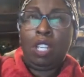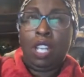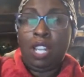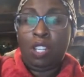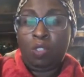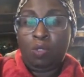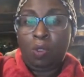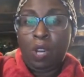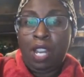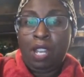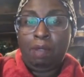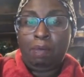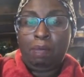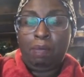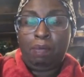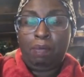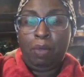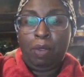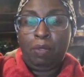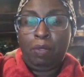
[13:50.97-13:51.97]
That's right
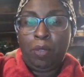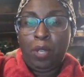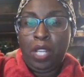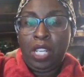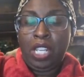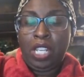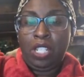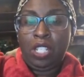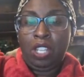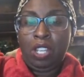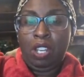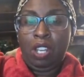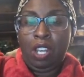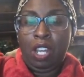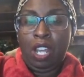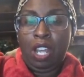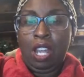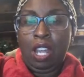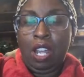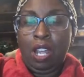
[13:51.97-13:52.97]
before you get to
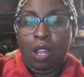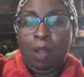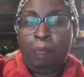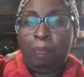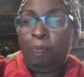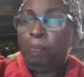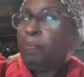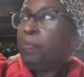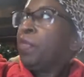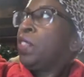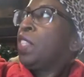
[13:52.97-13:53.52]
the